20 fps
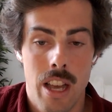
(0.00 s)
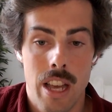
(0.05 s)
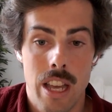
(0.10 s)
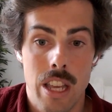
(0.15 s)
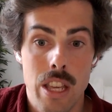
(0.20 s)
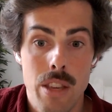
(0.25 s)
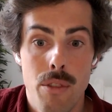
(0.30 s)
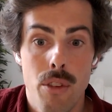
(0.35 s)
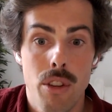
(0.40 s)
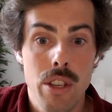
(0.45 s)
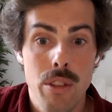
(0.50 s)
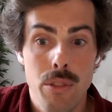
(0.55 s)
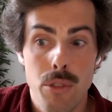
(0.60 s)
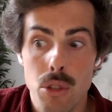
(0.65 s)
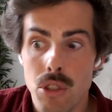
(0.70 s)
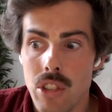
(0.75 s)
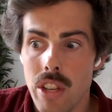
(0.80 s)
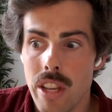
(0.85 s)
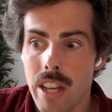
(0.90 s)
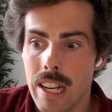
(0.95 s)
Even if you
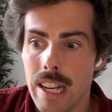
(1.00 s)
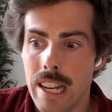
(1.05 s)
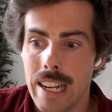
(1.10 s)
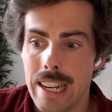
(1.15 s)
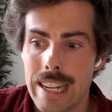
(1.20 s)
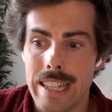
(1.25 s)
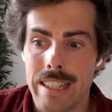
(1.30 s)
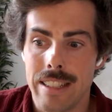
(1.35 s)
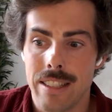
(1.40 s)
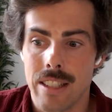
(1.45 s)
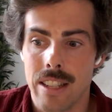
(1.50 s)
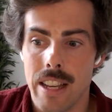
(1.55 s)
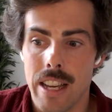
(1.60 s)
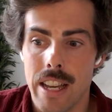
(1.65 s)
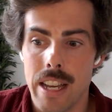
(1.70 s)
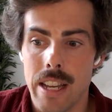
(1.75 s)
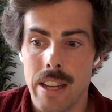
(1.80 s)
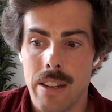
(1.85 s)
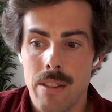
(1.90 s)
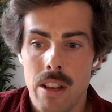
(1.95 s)
take like, let's
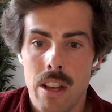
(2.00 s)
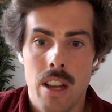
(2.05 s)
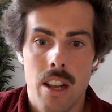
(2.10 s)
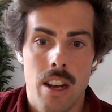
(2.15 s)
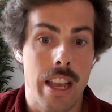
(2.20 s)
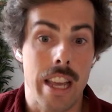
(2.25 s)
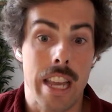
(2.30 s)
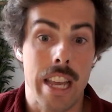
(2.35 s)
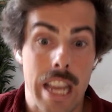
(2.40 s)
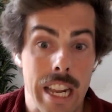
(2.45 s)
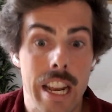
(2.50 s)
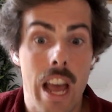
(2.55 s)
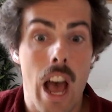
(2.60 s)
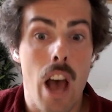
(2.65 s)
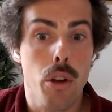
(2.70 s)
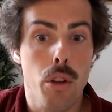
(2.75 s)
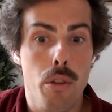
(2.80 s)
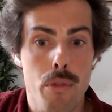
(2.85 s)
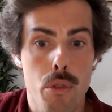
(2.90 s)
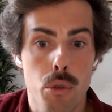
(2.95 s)
say, like, and out
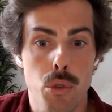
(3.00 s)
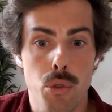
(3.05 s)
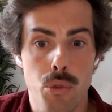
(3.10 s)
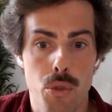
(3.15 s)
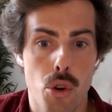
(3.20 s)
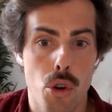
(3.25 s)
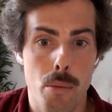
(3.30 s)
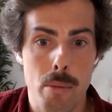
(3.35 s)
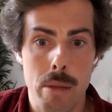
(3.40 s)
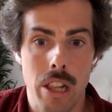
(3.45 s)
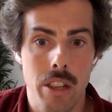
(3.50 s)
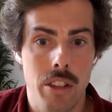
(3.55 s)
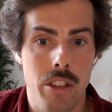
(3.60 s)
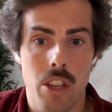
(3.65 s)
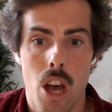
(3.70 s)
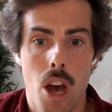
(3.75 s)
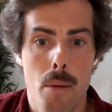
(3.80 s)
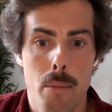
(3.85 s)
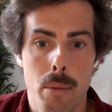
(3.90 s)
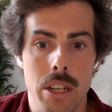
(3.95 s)
of those 4 million
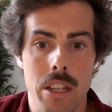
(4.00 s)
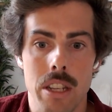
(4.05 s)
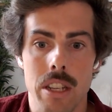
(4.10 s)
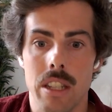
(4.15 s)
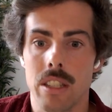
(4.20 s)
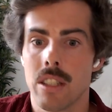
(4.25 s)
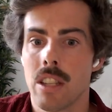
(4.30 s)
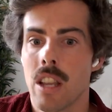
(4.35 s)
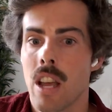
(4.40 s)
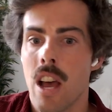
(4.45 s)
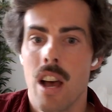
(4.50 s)
companies,